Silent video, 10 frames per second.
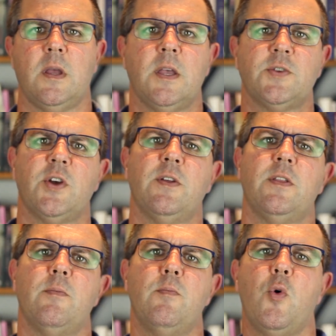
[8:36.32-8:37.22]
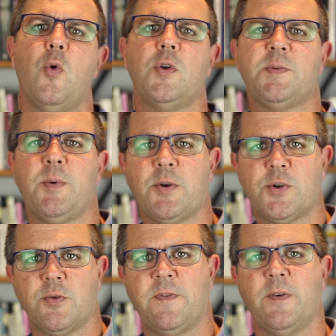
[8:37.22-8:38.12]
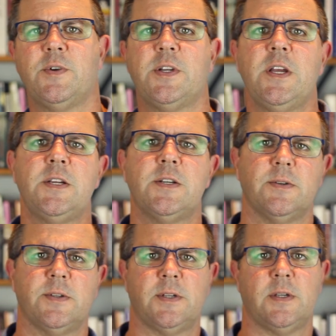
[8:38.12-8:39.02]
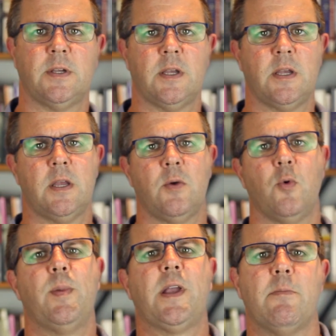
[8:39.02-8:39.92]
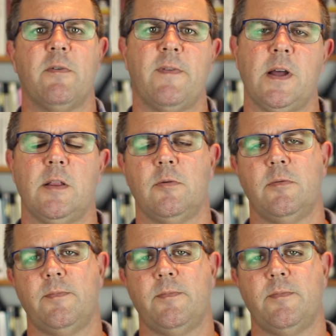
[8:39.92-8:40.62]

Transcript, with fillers: so that the more spiritual filled teachers will become available.